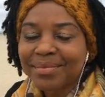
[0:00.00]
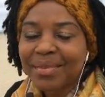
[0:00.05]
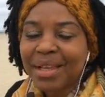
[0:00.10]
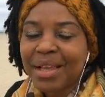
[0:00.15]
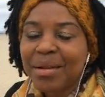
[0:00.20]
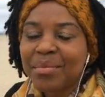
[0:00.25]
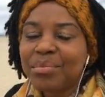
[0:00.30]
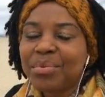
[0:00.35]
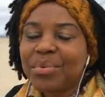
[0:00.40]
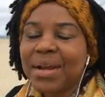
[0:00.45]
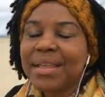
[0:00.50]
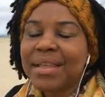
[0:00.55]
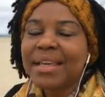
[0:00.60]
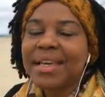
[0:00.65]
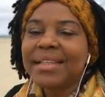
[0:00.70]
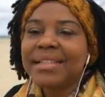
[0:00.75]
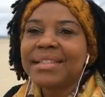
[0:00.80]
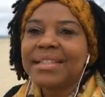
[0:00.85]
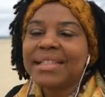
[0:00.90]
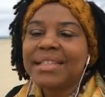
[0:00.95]

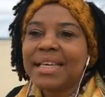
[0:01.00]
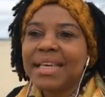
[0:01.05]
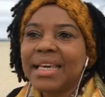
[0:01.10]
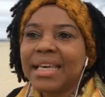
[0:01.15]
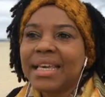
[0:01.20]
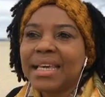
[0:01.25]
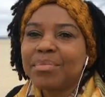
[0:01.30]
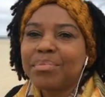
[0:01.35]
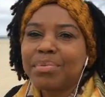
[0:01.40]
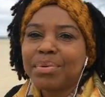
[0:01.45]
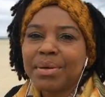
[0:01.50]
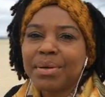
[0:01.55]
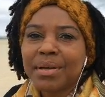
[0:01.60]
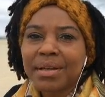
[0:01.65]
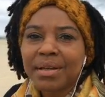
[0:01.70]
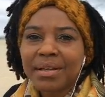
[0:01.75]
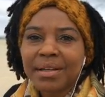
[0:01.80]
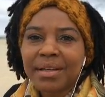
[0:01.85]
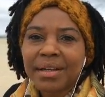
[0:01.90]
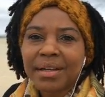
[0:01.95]
Breathing deep,
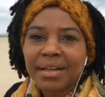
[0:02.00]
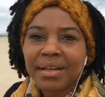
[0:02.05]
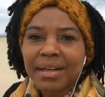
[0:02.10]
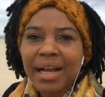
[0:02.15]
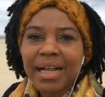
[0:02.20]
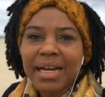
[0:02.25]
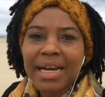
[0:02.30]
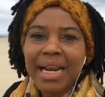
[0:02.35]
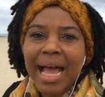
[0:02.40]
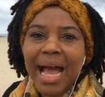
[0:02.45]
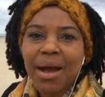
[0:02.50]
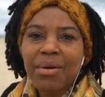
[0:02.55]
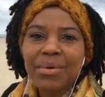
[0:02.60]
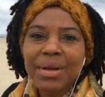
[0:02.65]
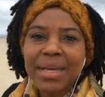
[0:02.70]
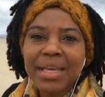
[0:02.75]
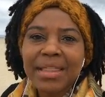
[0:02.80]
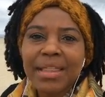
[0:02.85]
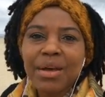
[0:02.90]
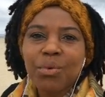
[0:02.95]

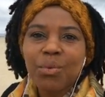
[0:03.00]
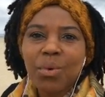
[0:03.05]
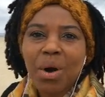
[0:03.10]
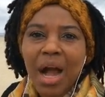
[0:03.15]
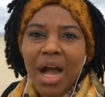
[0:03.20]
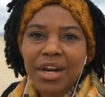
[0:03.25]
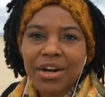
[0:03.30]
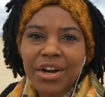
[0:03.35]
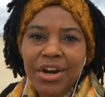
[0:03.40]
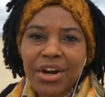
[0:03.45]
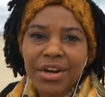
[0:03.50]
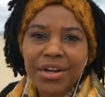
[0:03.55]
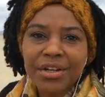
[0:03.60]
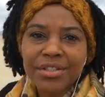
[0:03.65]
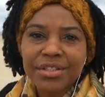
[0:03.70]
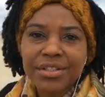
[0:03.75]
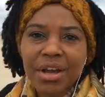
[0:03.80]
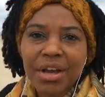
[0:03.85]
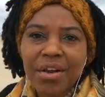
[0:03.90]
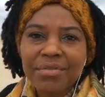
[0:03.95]
allowing the
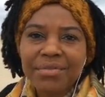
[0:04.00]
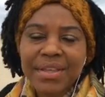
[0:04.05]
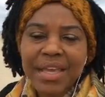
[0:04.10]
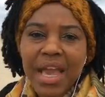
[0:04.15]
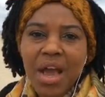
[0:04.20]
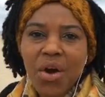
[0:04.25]
waters of the